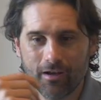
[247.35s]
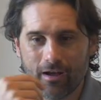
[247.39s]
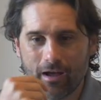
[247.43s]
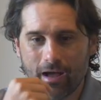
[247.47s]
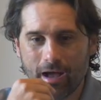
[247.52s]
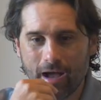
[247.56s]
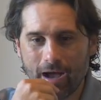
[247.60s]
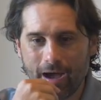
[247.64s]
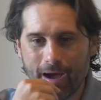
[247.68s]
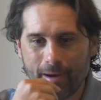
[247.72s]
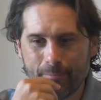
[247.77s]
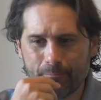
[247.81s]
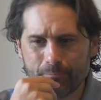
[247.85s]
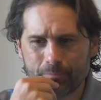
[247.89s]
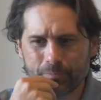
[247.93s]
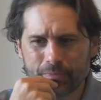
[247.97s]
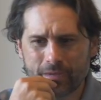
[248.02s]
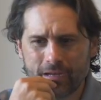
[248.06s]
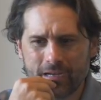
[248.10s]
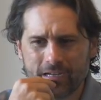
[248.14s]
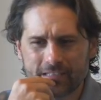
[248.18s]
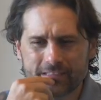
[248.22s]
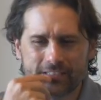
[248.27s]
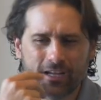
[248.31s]

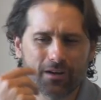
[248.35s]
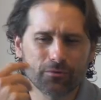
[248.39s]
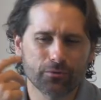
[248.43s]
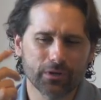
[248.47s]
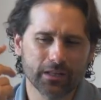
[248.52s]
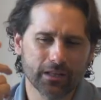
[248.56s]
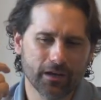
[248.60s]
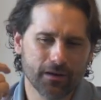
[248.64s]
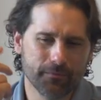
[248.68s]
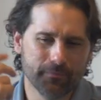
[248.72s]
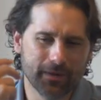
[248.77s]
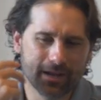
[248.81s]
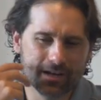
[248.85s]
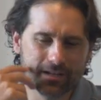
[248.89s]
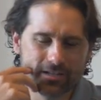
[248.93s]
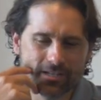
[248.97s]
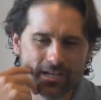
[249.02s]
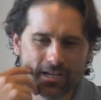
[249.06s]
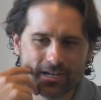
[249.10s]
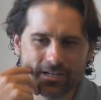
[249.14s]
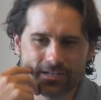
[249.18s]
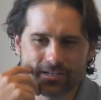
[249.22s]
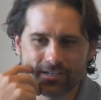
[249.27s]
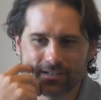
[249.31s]
It's not really on
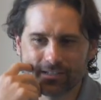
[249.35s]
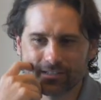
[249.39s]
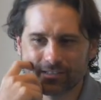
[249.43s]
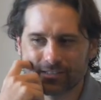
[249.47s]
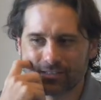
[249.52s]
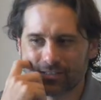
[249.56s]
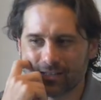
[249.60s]
meditation.